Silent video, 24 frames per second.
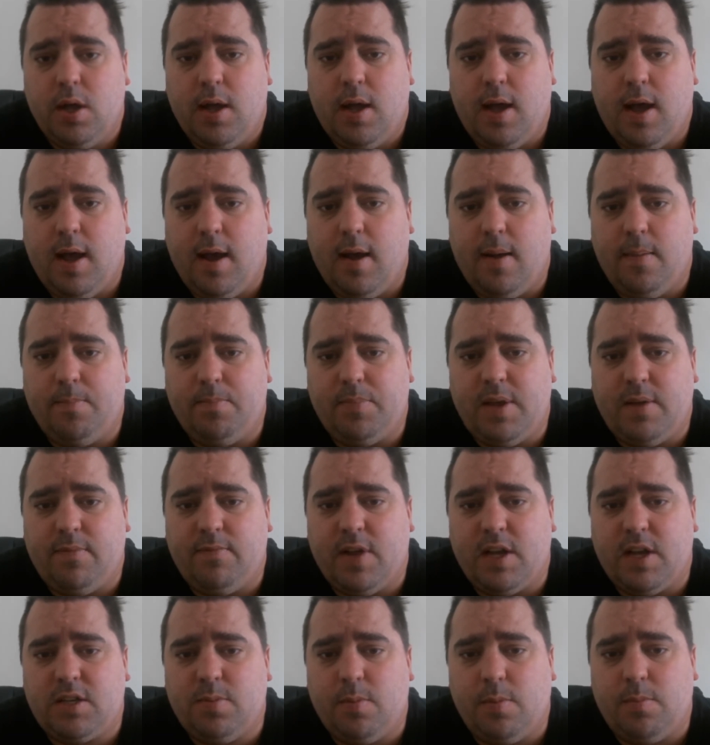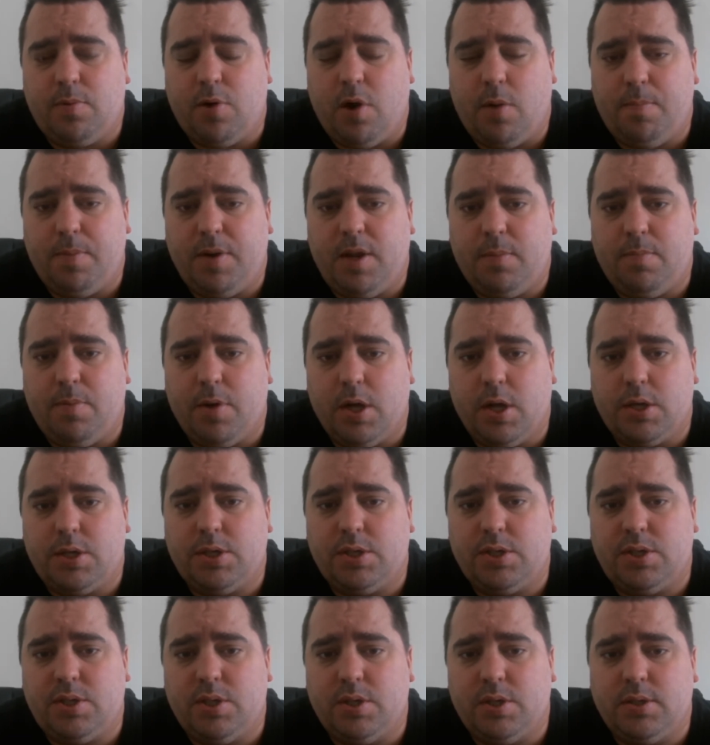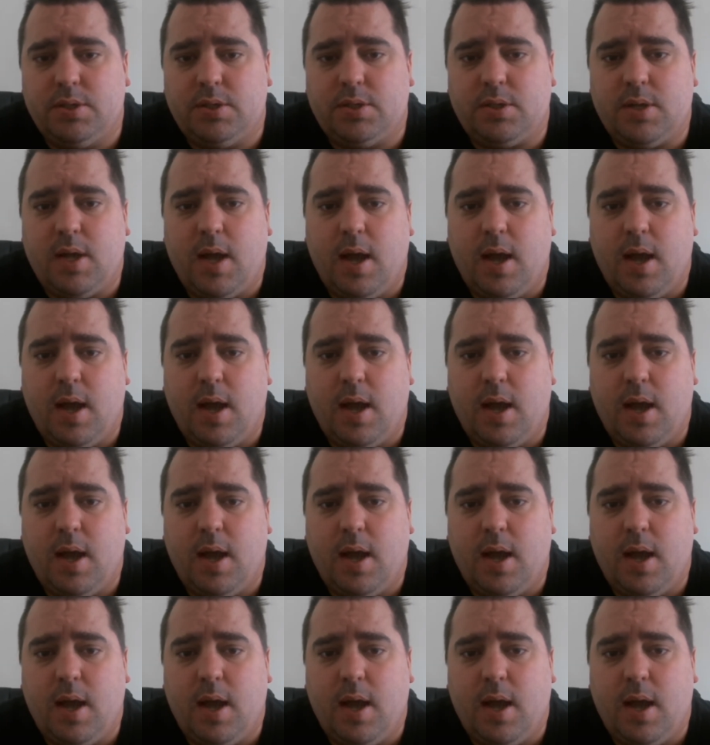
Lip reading: investment property purchases,